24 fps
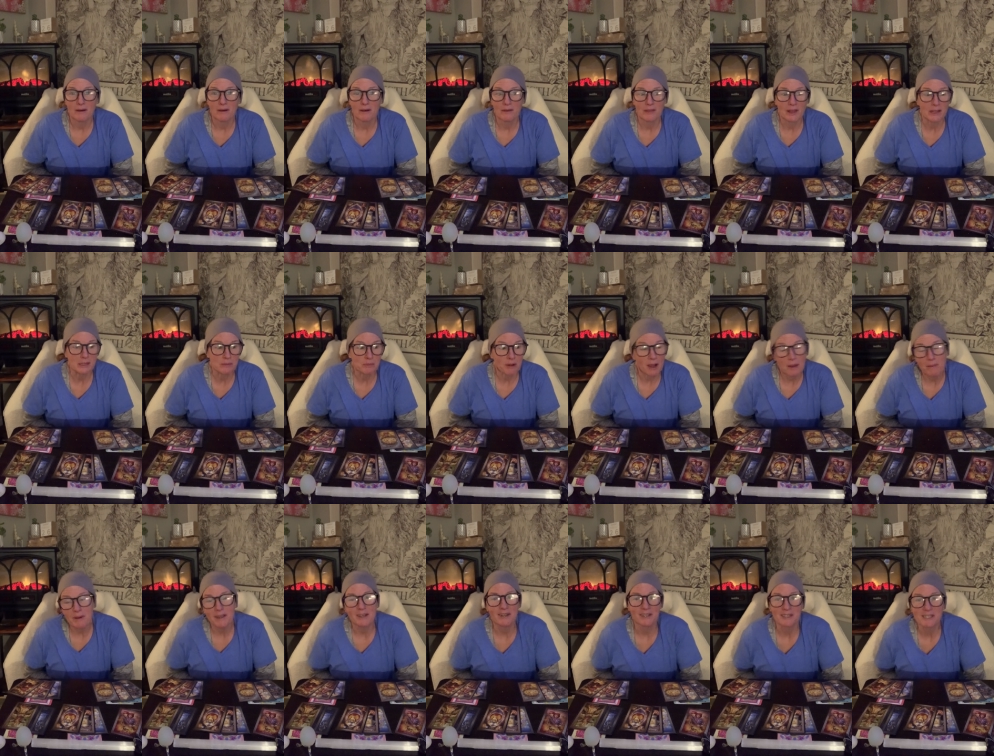That's
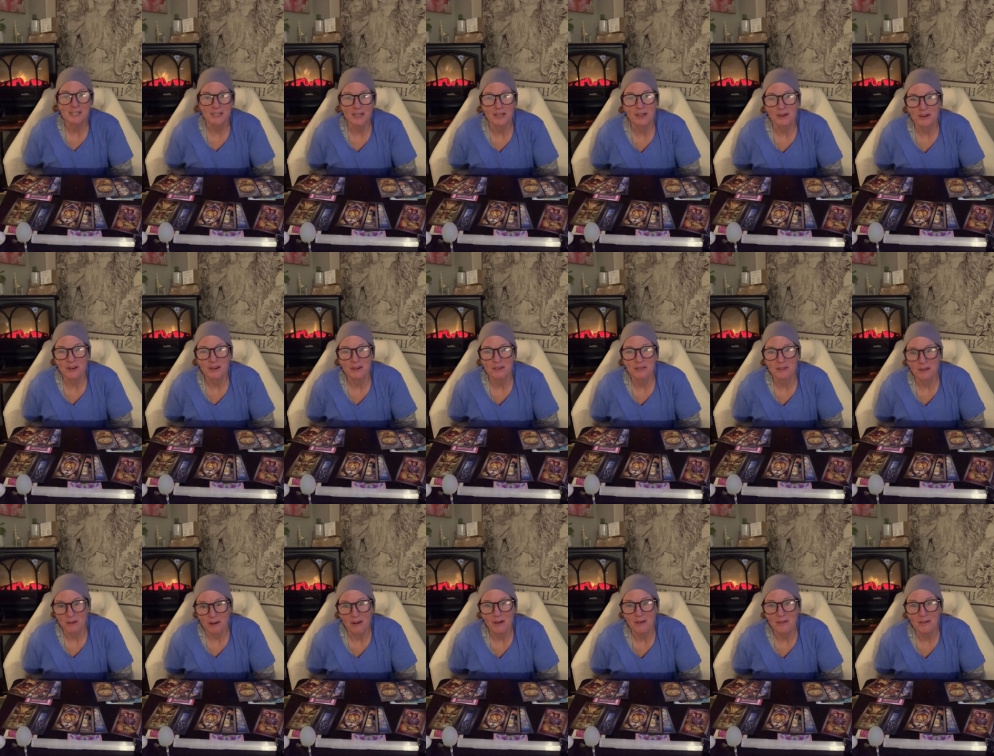probably an insecurity of
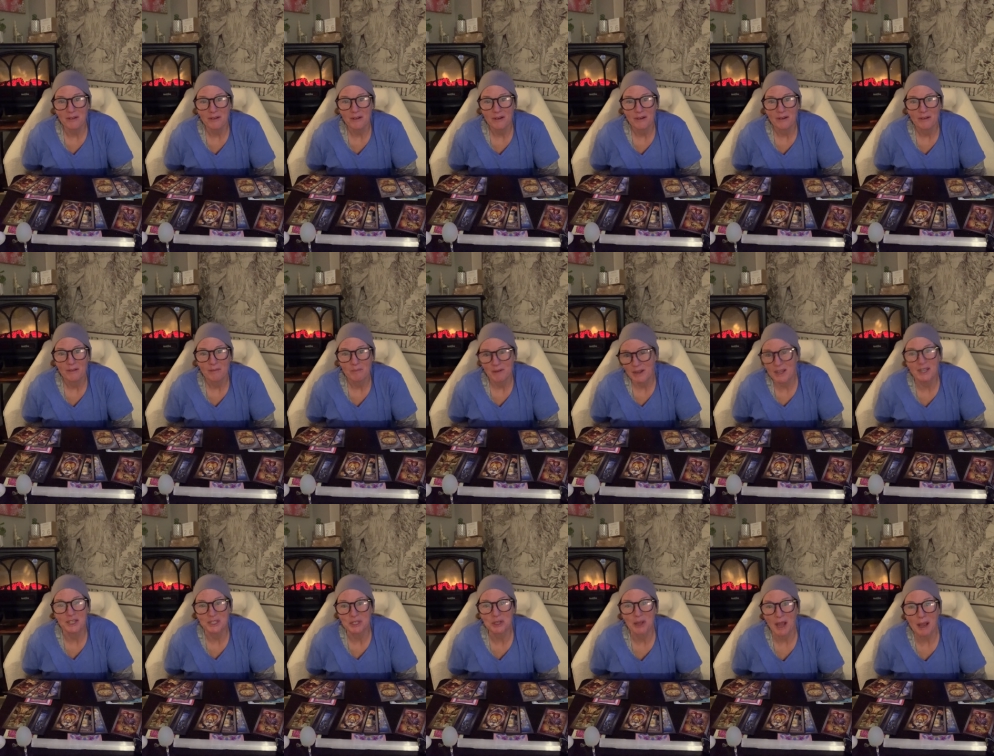their own,
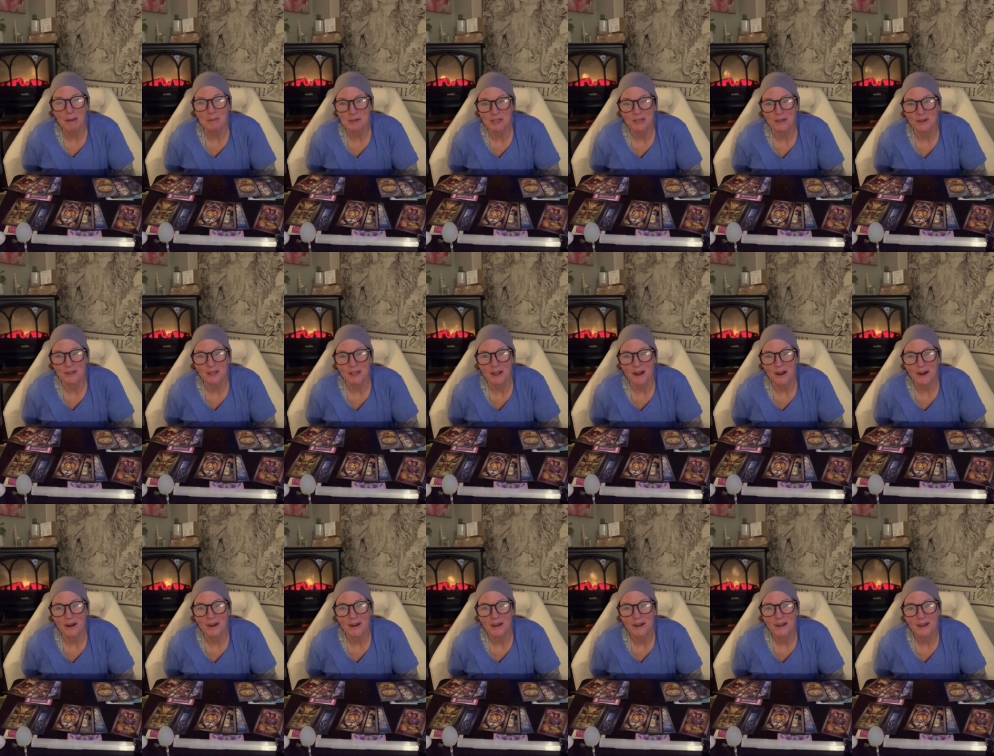because you absolutely
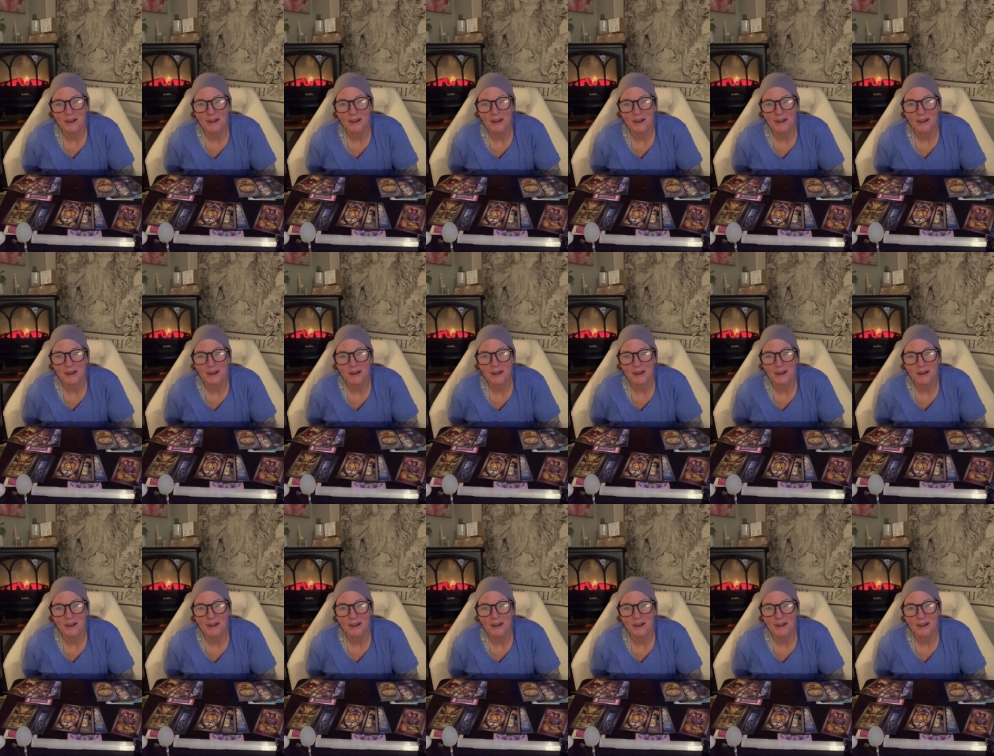are.